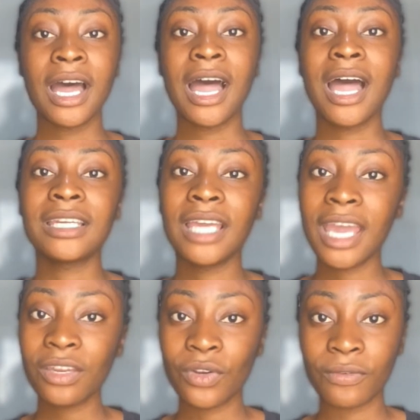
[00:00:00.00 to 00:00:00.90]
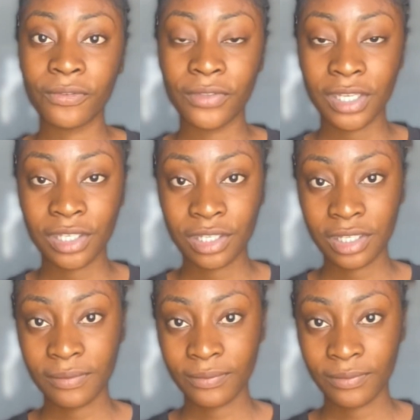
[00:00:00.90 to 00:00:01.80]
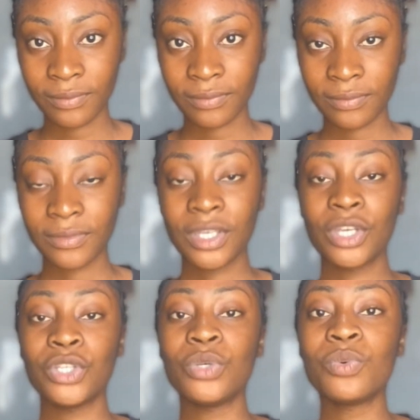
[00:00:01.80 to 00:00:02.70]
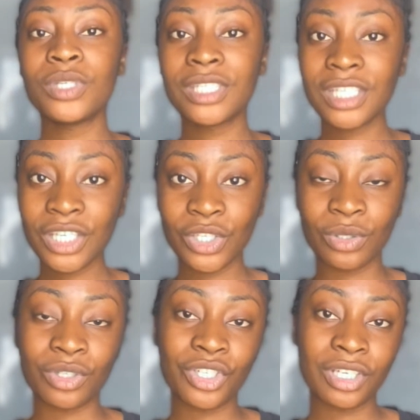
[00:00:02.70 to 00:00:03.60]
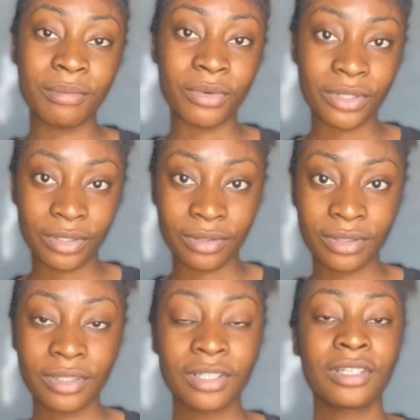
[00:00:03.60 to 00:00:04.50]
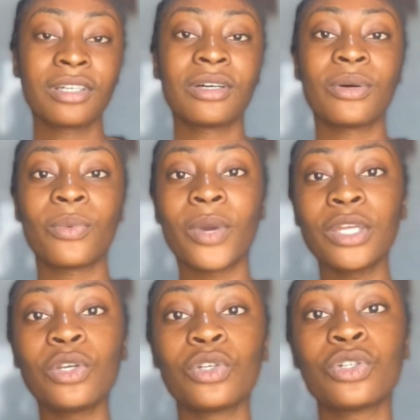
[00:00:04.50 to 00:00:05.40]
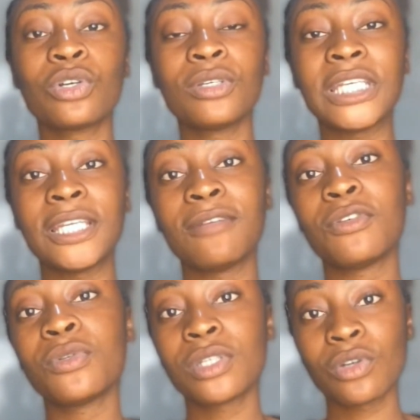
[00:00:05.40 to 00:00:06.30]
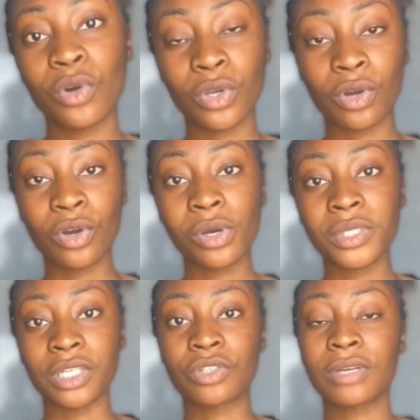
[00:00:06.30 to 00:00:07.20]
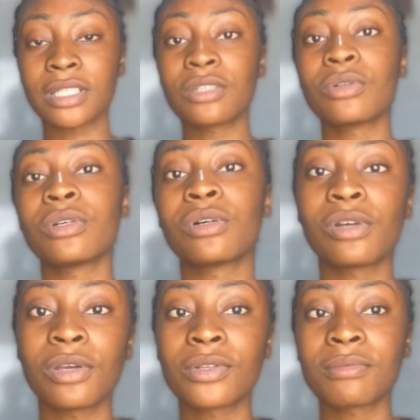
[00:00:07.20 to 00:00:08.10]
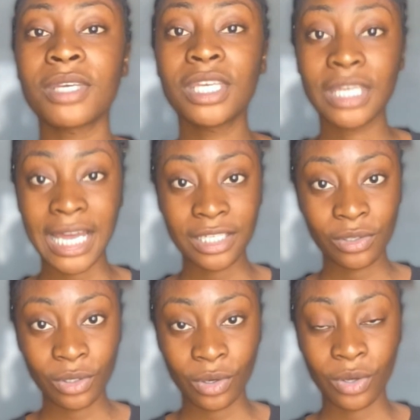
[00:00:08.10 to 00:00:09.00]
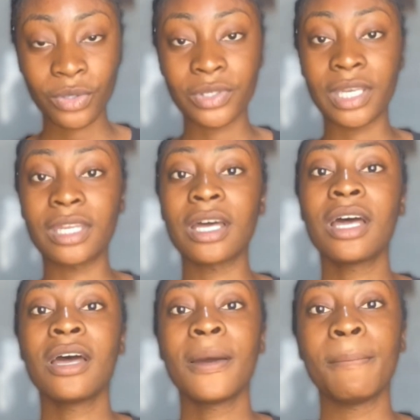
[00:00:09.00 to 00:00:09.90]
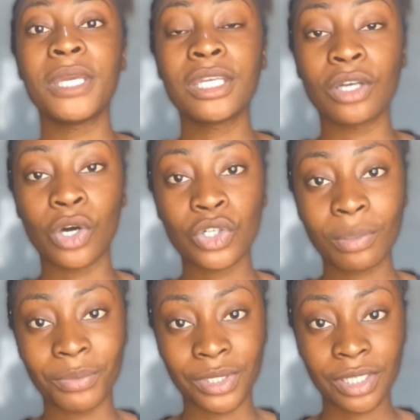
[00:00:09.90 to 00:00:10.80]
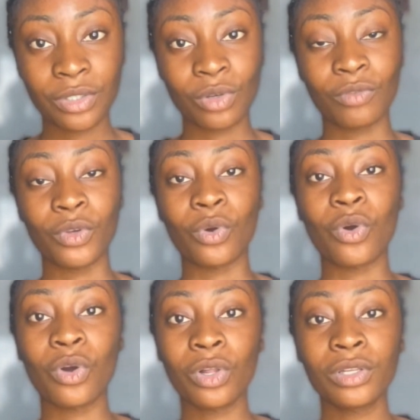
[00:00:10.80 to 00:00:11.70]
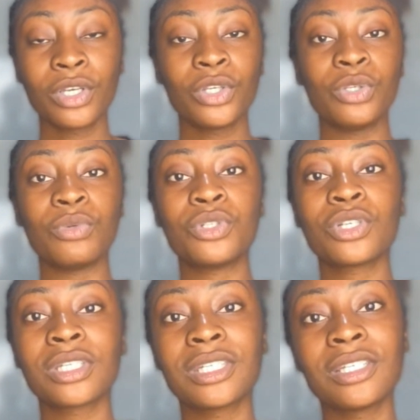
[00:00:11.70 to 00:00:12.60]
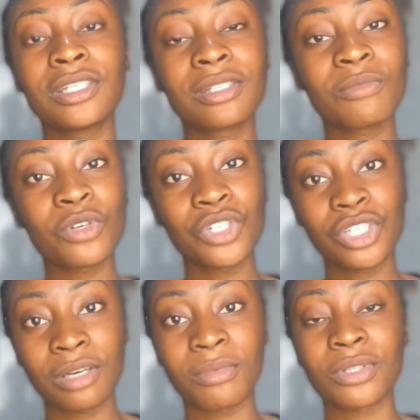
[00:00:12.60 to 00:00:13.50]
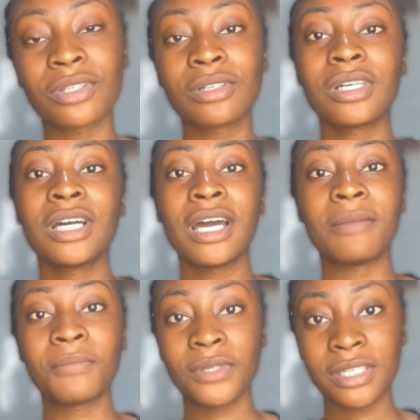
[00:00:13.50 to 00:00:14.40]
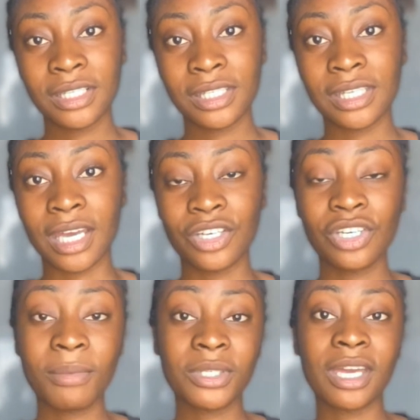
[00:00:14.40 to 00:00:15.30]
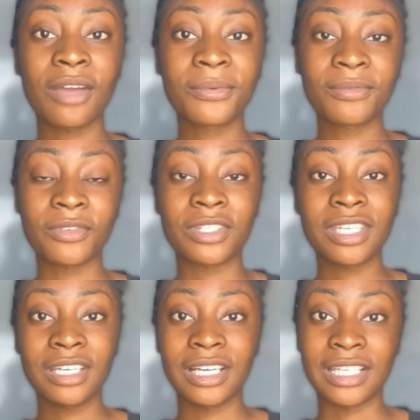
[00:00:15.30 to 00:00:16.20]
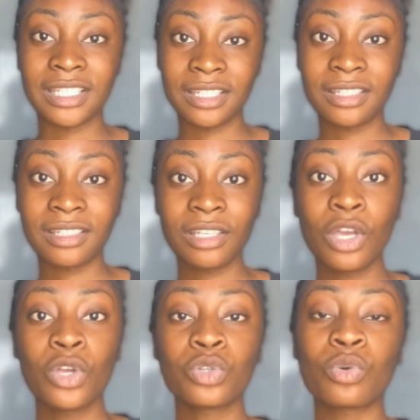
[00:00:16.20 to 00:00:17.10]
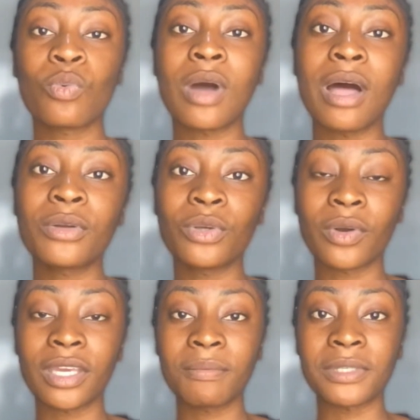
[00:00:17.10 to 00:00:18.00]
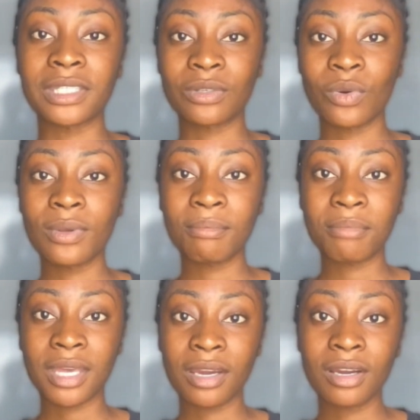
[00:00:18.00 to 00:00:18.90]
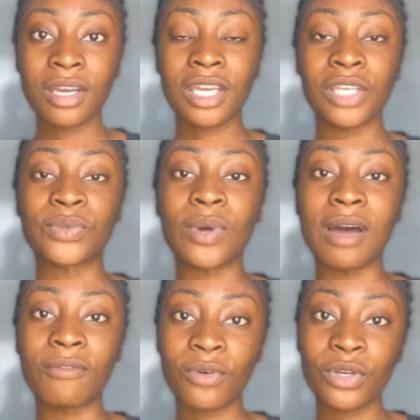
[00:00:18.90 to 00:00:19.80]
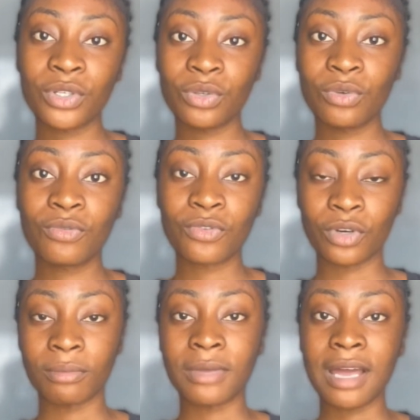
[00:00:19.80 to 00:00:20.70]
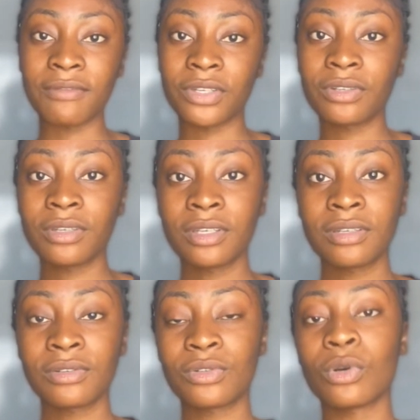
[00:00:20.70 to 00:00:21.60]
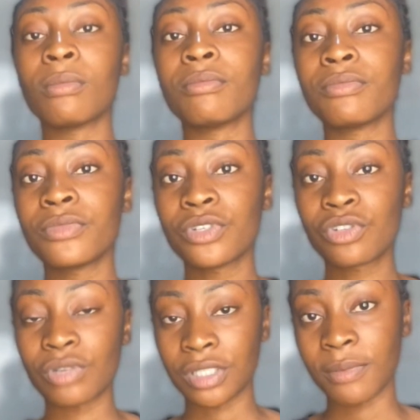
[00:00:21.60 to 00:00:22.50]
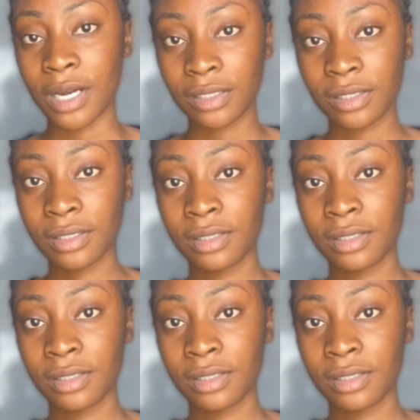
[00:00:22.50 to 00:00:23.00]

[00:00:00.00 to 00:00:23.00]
At the end of this, you would need your shea butter. When you're done infusing all your oils, extracting all your oils, adding all your oils together, making 100% of your oil, you will just need small shea butter and put it inside. Shea butter helps for skin elasticity. So while your hip is growing bigger, it will avoid you from having some stretch marks.